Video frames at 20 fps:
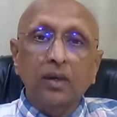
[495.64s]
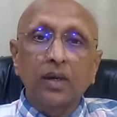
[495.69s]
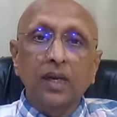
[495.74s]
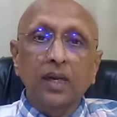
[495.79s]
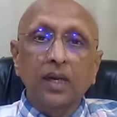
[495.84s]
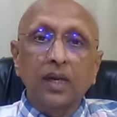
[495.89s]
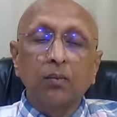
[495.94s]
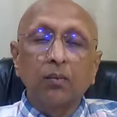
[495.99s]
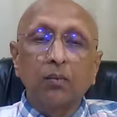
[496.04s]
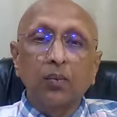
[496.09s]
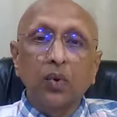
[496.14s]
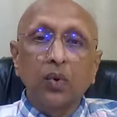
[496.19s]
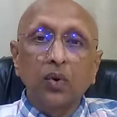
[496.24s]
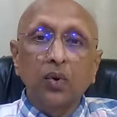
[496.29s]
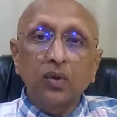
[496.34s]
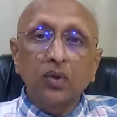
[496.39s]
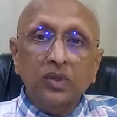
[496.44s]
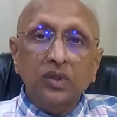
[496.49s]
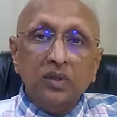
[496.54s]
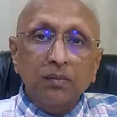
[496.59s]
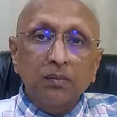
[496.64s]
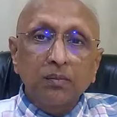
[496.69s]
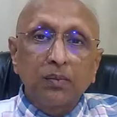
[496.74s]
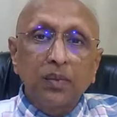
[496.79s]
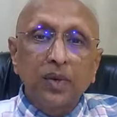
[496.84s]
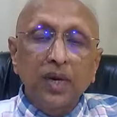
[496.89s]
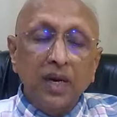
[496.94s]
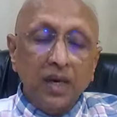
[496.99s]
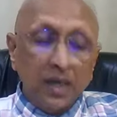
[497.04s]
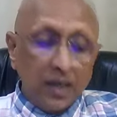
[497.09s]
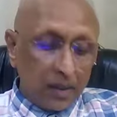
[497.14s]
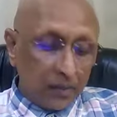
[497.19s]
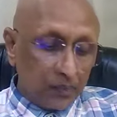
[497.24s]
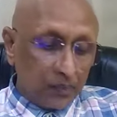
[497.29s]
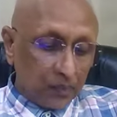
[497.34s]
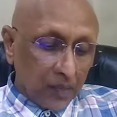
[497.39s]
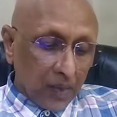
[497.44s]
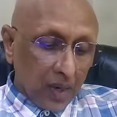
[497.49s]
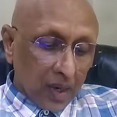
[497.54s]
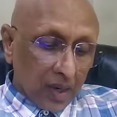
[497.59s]
decomposed blood,
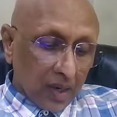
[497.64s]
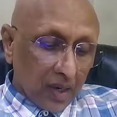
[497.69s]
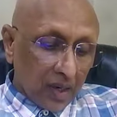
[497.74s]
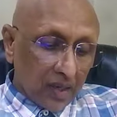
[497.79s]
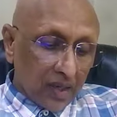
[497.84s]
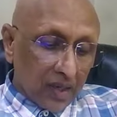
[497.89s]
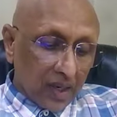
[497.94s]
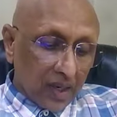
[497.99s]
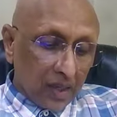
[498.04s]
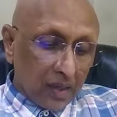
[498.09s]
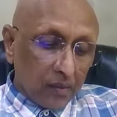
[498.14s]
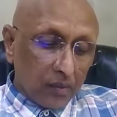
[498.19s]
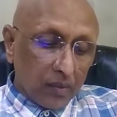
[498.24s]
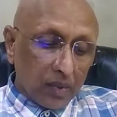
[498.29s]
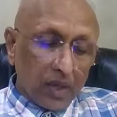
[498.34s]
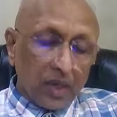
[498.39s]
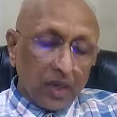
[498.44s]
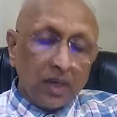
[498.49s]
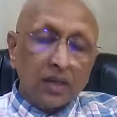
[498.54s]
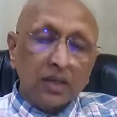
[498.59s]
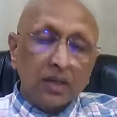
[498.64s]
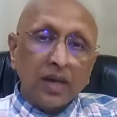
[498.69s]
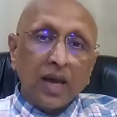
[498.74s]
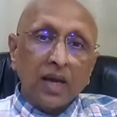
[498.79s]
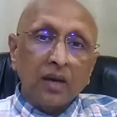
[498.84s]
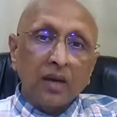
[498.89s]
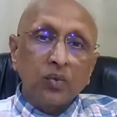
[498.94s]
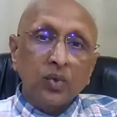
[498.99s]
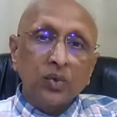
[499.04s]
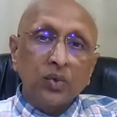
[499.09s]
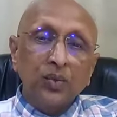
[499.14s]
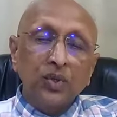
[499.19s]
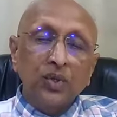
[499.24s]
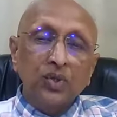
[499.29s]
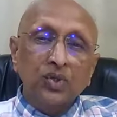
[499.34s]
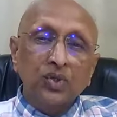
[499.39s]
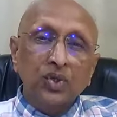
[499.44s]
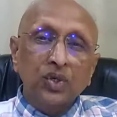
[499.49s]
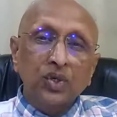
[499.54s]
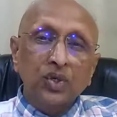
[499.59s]
containing blood,
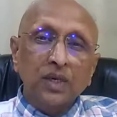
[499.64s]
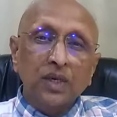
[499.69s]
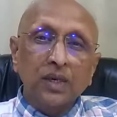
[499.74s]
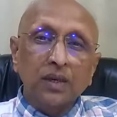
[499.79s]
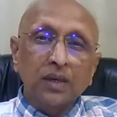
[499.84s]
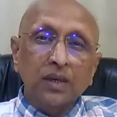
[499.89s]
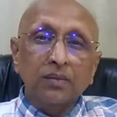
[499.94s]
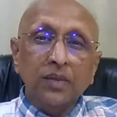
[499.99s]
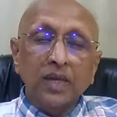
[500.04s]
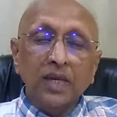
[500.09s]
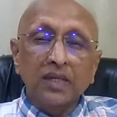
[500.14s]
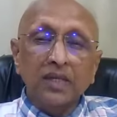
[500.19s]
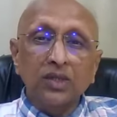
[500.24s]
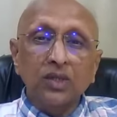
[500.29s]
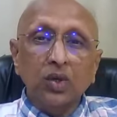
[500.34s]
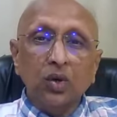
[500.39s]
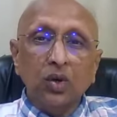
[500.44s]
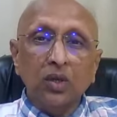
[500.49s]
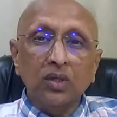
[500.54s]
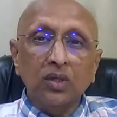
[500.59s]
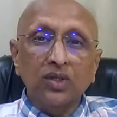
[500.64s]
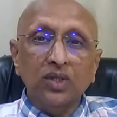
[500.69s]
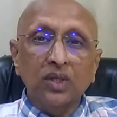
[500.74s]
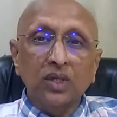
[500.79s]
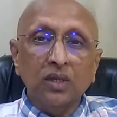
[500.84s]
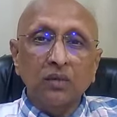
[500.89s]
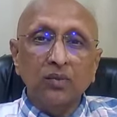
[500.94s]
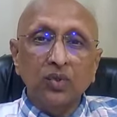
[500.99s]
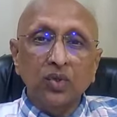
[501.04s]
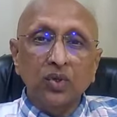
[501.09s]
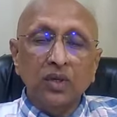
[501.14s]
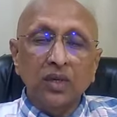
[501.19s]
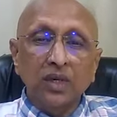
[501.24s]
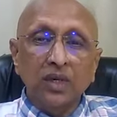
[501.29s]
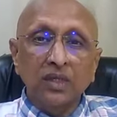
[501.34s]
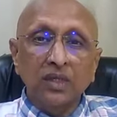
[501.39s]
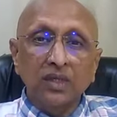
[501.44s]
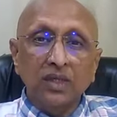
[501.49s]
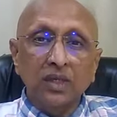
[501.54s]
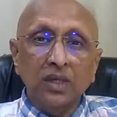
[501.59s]
albumin, sugar, that is the colchicum
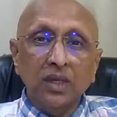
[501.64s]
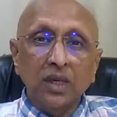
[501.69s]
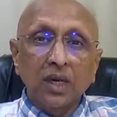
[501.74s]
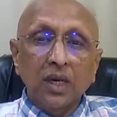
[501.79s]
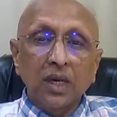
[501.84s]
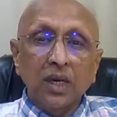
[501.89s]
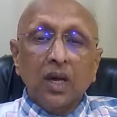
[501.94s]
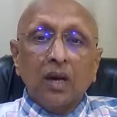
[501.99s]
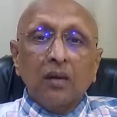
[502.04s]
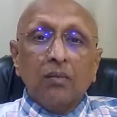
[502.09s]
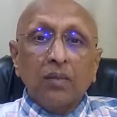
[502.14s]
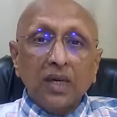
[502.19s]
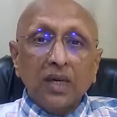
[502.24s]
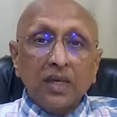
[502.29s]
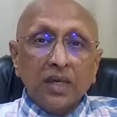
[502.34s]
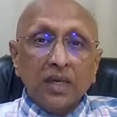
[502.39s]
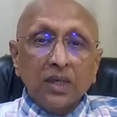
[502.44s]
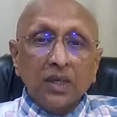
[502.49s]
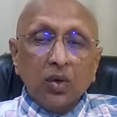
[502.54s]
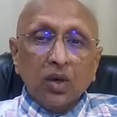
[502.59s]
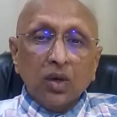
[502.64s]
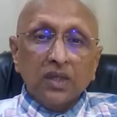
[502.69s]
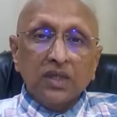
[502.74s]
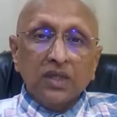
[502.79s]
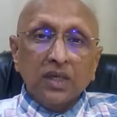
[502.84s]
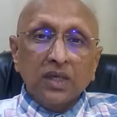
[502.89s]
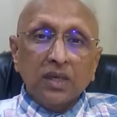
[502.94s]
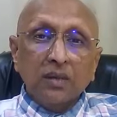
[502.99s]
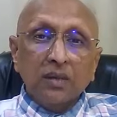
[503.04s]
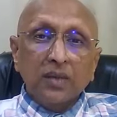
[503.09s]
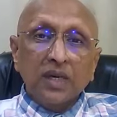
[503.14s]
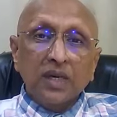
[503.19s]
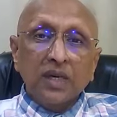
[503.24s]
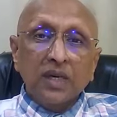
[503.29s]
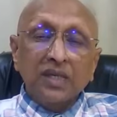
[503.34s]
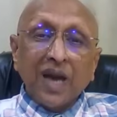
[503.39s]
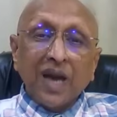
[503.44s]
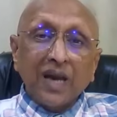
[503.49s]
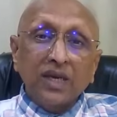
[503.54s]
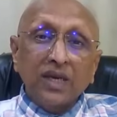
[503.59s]
urination. But in colchicum, it
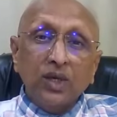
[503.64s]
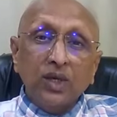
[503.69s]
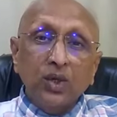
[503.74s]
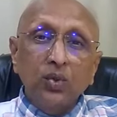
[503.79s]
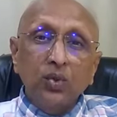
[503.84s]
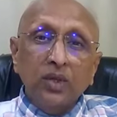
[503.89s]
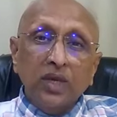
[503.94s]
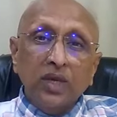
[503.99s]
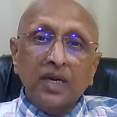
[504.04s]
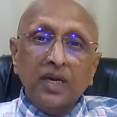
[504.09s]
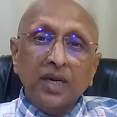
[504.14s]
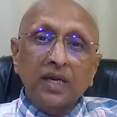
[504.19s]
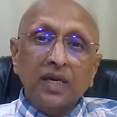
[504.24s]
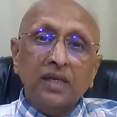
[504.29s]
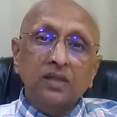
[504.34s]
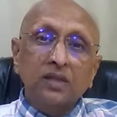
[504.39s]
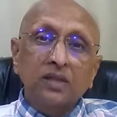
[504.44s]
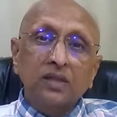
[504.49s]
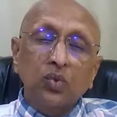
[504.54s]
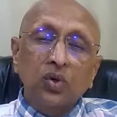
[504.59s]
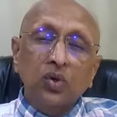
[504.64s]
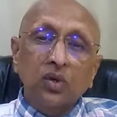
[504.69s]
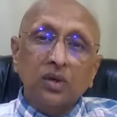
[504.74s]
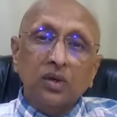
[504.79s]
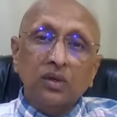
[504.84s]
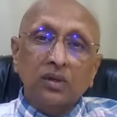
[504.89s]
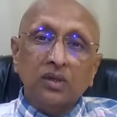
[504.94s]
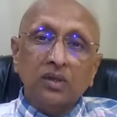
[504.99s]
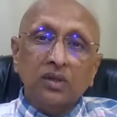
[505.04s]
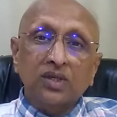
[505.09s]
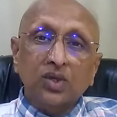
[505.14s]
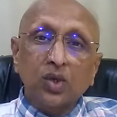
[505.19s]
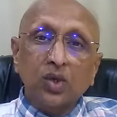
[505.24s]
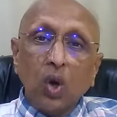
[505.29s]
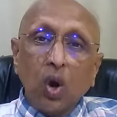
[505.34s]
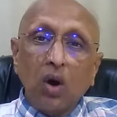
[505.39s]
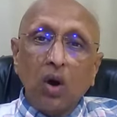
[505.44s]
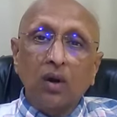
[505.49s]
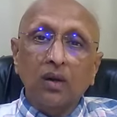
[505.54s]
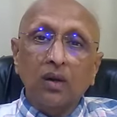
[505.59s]
is acute attack is more
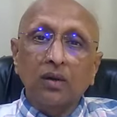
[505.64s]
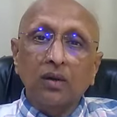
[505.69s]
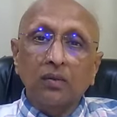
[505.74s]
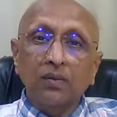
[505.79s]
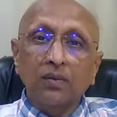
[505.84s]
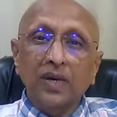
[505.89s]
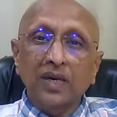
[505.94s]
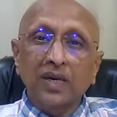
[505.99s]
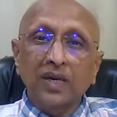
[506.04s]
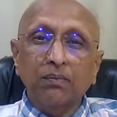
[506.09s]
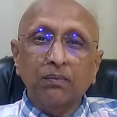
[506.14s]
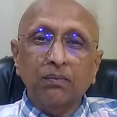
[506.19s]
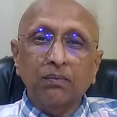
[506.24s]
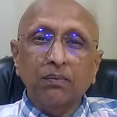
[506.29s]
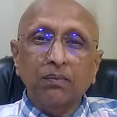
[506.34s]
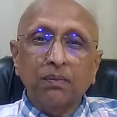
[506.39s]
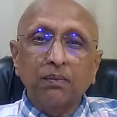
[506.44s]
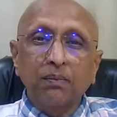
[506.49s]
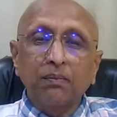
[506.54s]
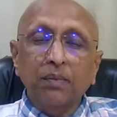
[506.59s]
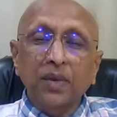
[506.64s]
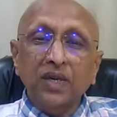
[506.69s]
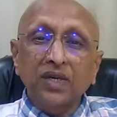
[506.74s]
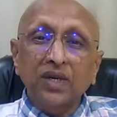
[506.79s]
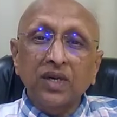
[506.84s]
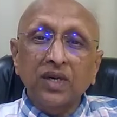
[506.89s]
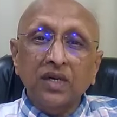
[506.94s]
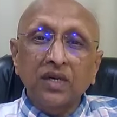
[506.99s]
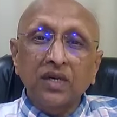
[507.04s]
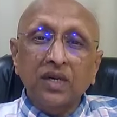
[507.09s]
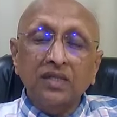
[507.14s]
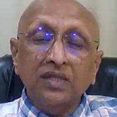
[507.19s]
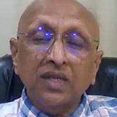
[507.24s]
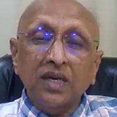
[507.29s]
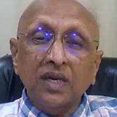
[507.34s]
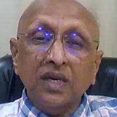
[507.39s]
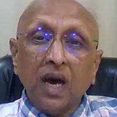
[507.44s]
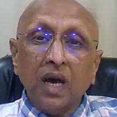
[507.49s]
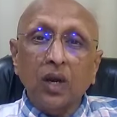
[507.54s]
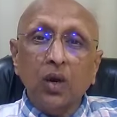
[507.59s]
strong, where patient
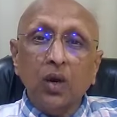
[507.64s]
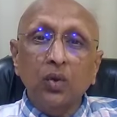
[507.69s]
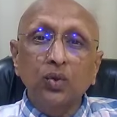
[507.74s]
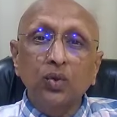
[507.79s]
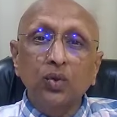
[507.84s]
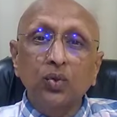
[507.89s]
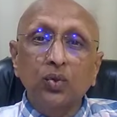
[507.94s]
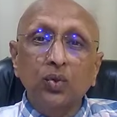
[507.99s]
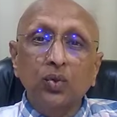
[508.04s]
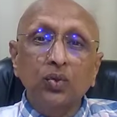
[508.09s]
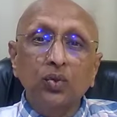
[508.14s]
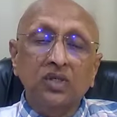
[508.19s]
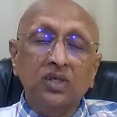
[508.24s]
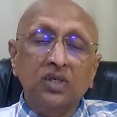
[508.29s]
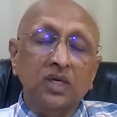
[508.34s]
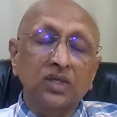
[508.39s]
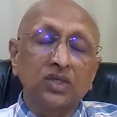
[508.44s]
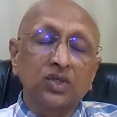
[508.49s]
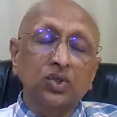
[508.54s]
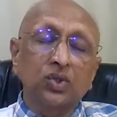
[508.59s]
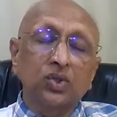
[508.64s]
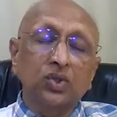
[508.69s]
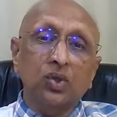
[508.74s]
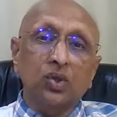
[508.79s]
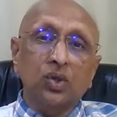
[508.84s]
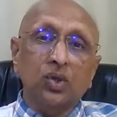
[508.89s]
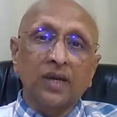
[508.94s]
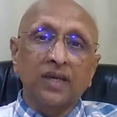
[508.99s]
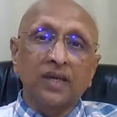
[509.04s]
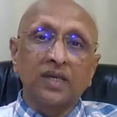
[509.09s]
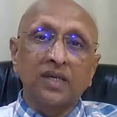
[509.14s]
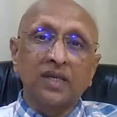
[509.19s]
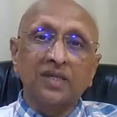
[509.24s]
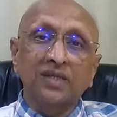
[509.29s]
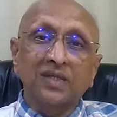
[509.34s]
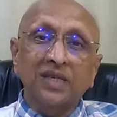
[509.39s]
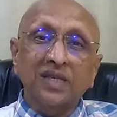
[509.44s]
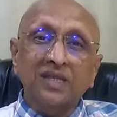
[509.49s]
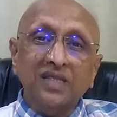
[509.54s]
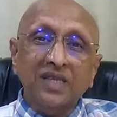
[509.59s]
doesn't allow you to touch the joint.
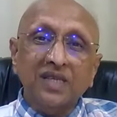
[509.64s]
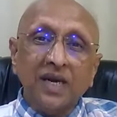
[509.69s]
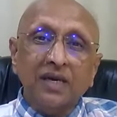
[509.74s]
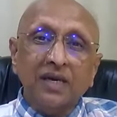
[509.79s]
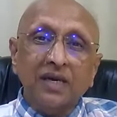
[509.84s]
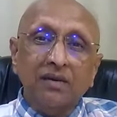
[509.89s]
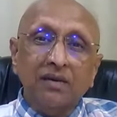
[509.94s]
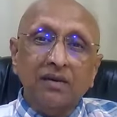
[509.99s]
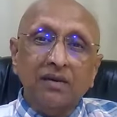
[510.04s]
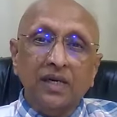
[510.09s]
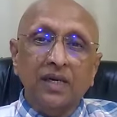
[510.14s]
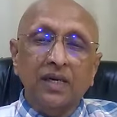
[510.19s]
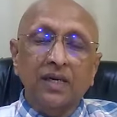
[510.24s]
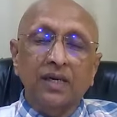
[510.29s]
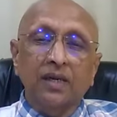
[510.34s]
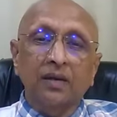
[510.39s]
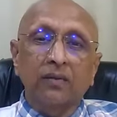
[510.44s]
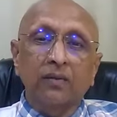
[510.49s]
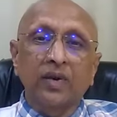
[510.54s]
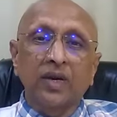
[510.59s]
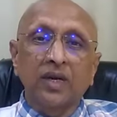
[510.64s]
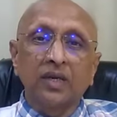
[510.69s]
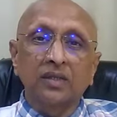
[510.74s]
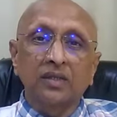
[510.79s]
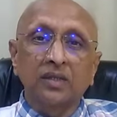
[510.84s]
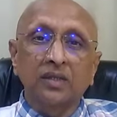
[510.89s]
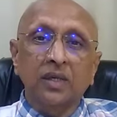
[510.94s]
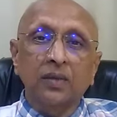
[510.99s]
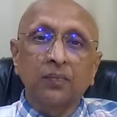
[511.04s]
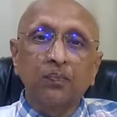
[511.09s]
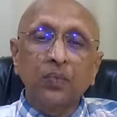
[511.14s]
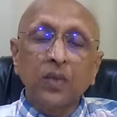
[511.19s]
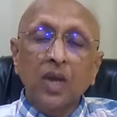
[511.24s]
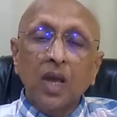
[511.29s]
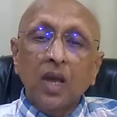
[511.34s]
It gets aggravated tremendously.